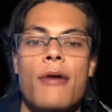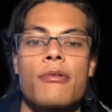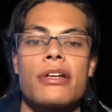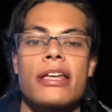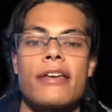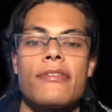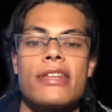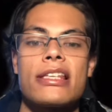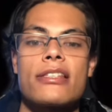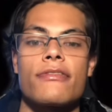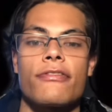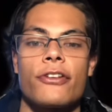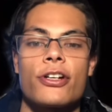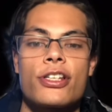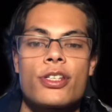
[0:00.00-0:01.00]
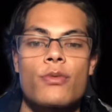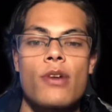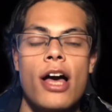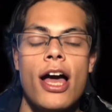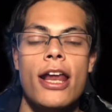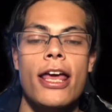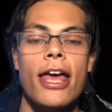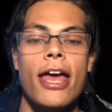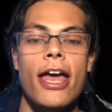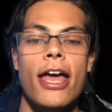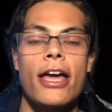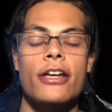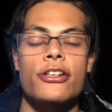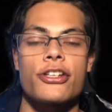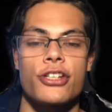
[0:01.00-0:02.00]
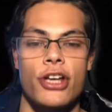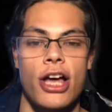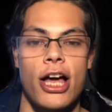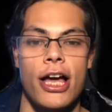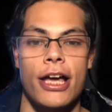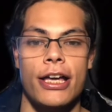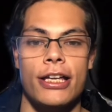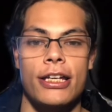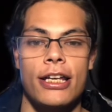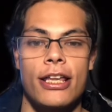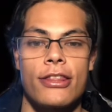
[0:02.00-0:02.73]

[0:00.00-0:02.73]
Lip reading: would give this first one a shine,